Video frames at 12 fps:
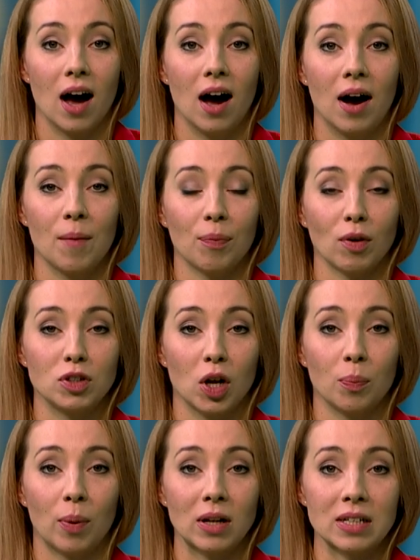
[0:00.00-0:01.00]
um, of
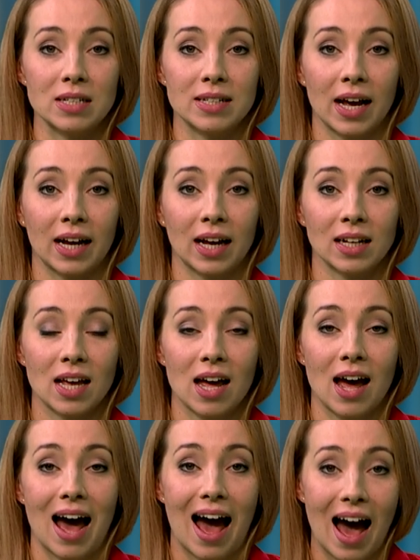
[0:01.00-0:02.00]
John Paul II
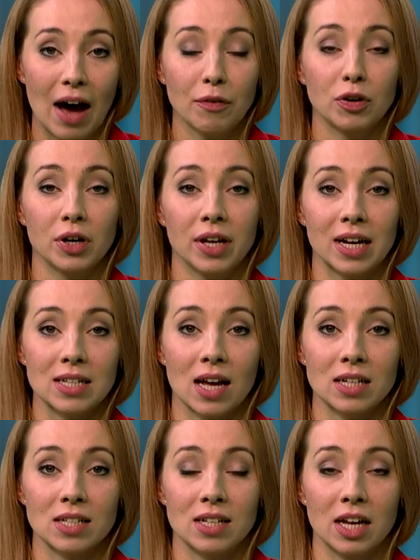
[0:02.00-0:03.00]
after the
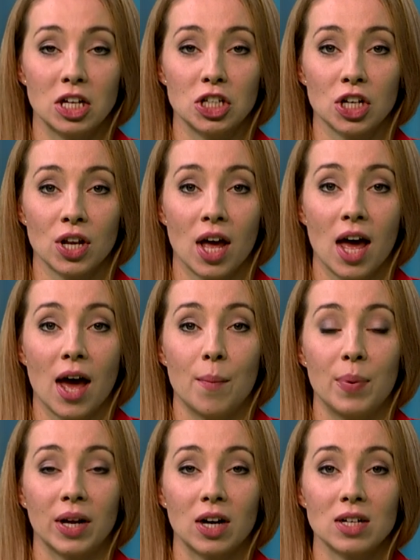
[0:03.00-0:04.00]
assassination,
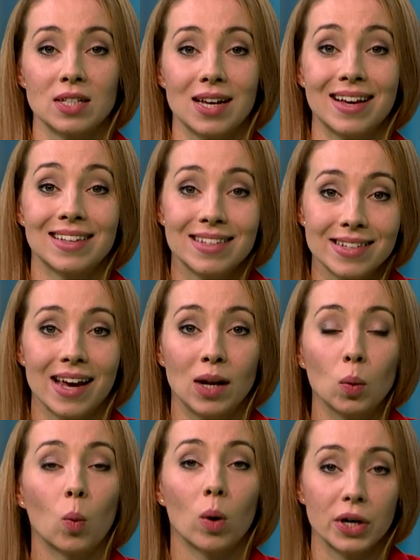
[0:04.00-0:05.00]
because it's
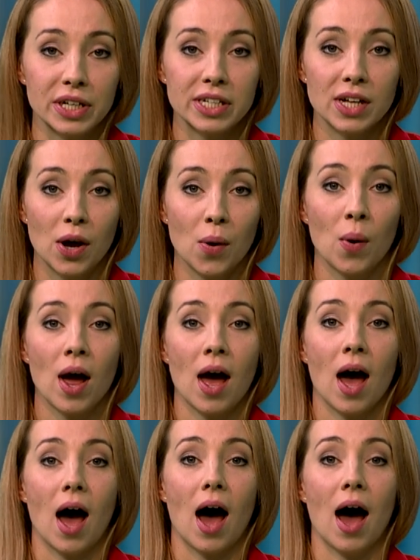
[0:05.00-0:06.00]
in Warsaw,
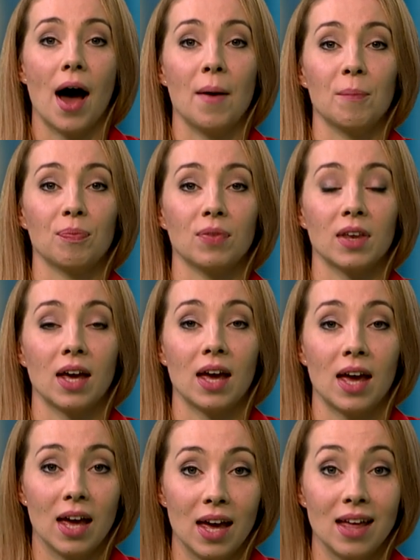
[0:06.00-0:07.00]
um,
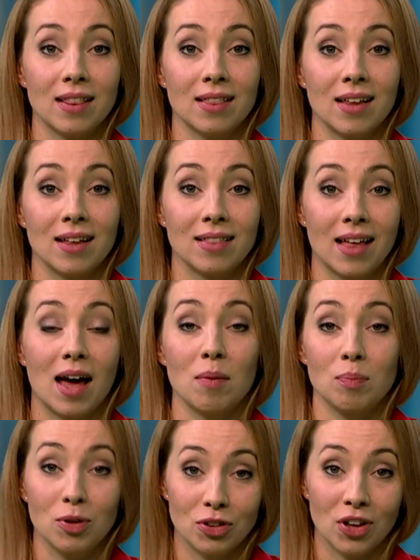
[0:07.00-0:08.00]
in the
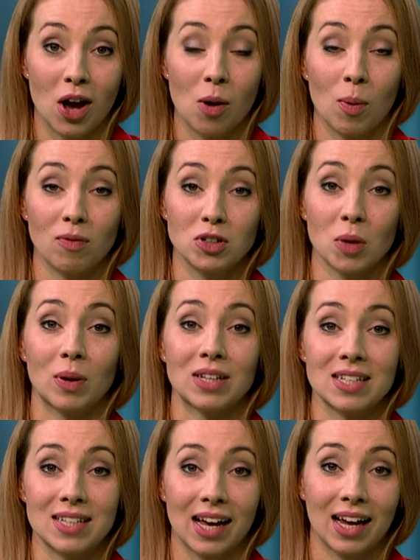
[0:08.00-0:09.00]
Museum of John Paul
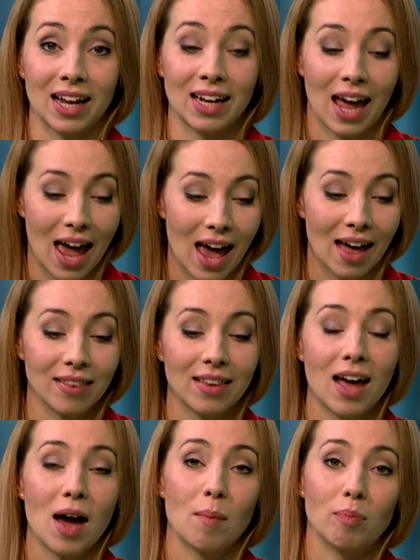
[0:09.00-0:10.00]
II and
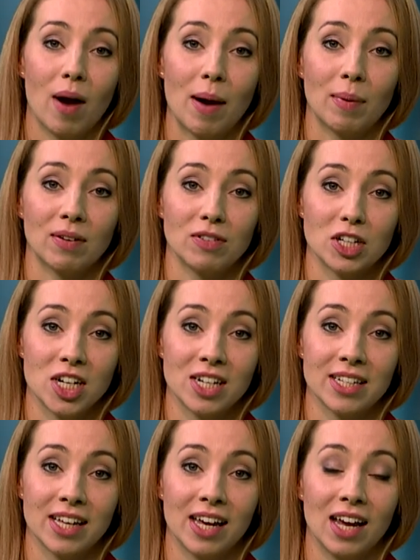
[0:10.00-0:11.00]
Primat
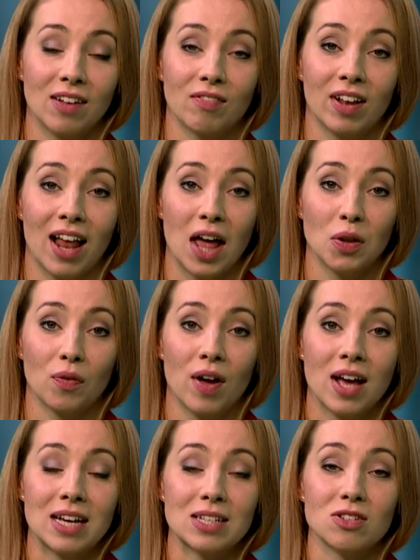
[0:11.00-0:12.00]
Wyszynski in Wilanów.
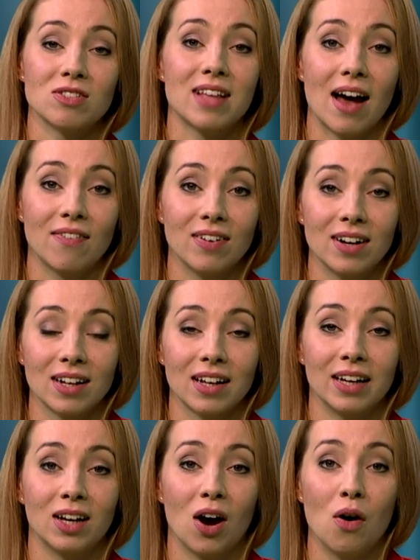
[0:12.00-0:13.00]
So
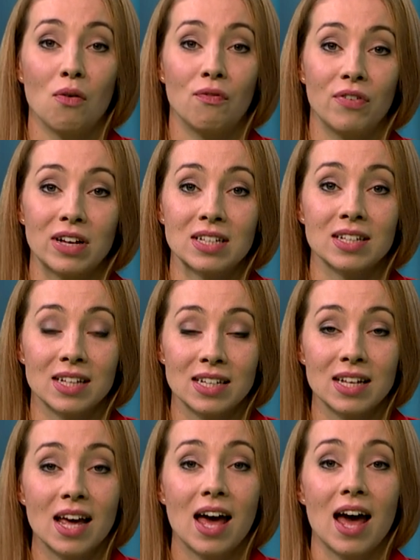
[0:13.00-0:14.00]
definitely go visit
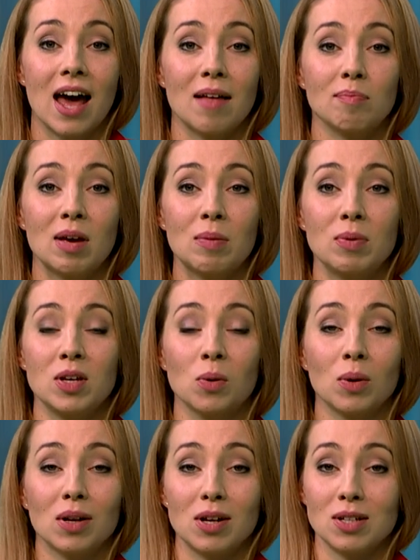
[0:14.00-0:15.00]
it and maybe you
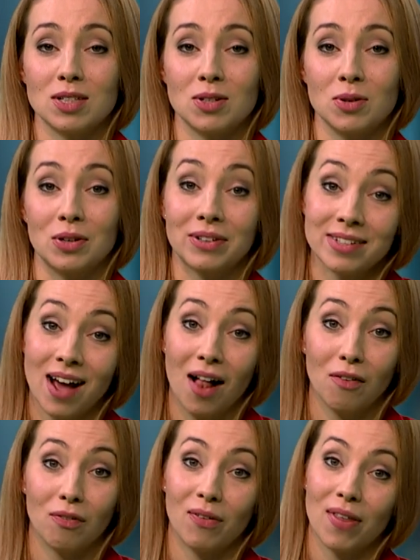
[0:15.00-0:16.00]
will also
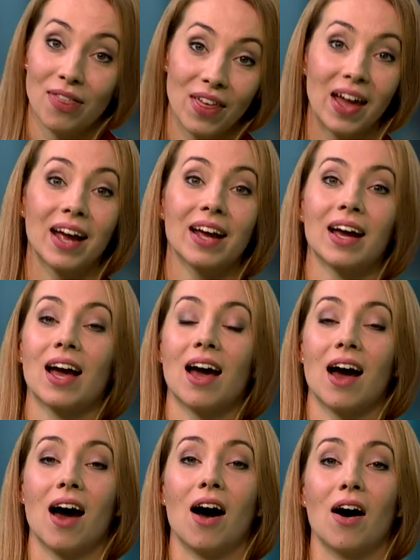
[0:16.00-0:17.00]
yourself rethink
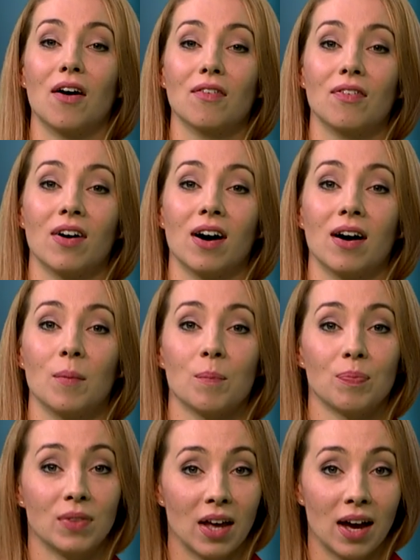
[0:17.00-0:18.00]
of
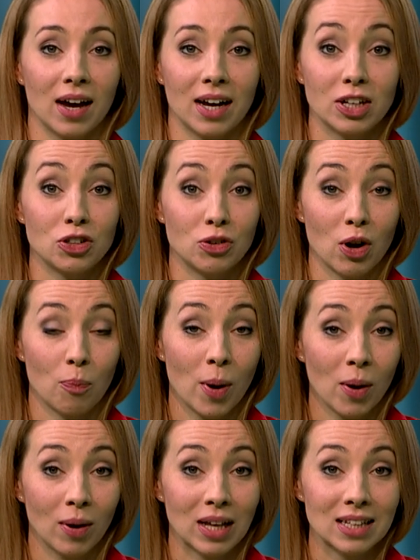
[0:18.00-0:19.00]
um, the history of
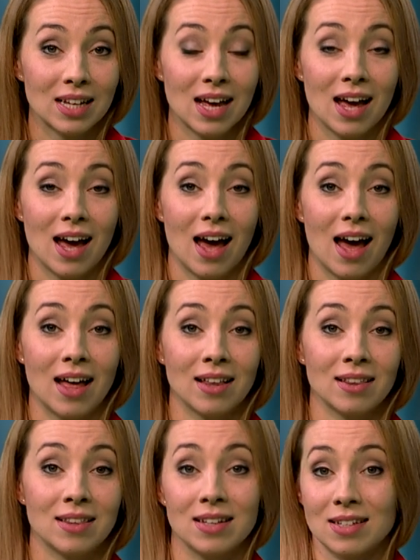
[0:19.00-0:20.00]
Poland
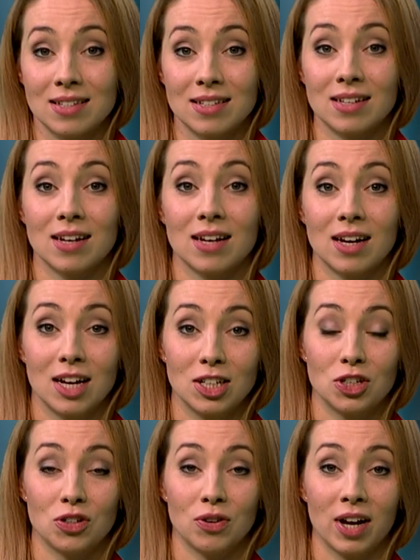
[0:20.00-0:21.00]
and this
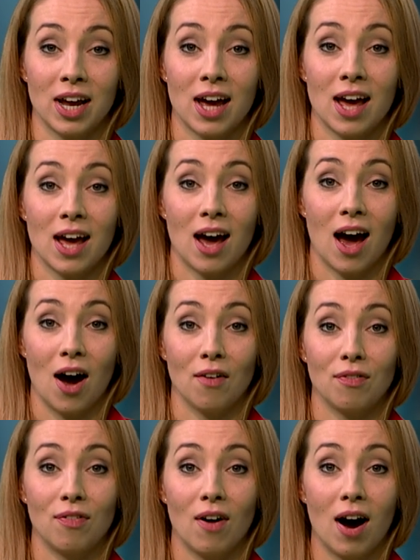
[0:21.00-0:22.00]
history
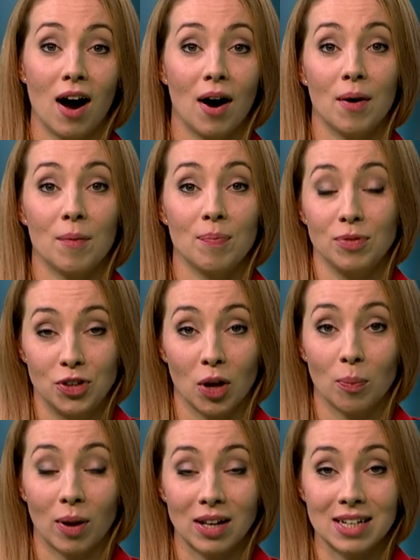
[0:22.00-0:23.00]
of uh,
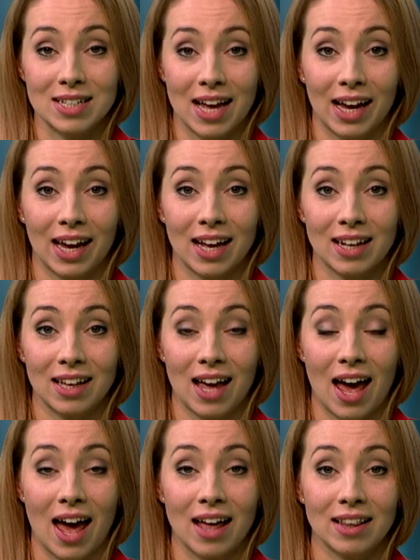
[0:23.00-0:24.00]
John Paul II
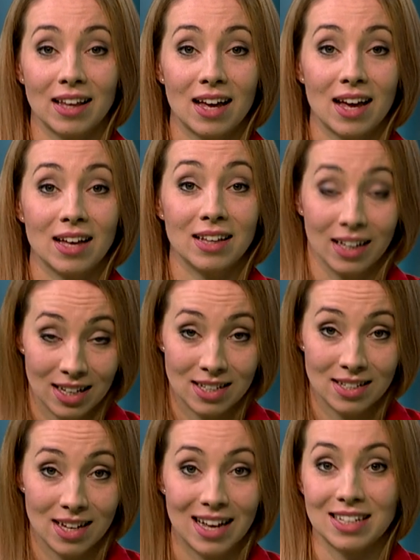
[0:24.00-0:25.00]
and
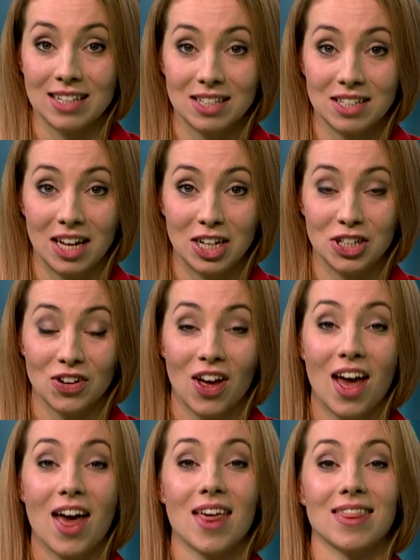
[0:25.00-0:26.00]
his assassination.
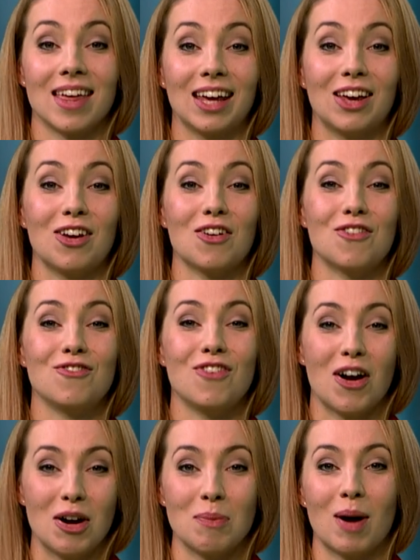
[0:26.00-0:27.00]
Thank you
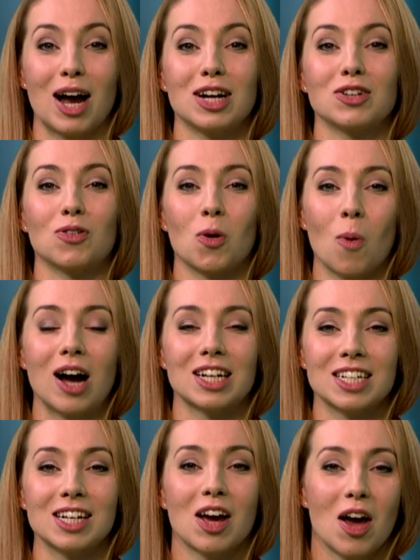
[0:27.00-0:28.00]
very much for
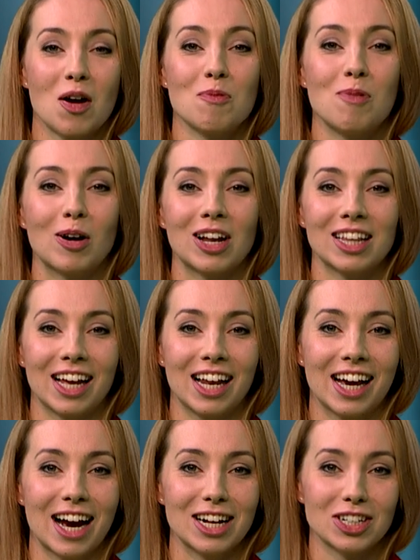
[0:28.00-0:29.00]
watching Poland Daily
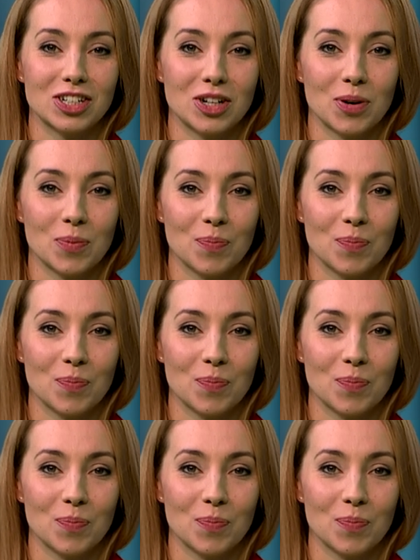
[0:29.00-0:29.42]
Culture.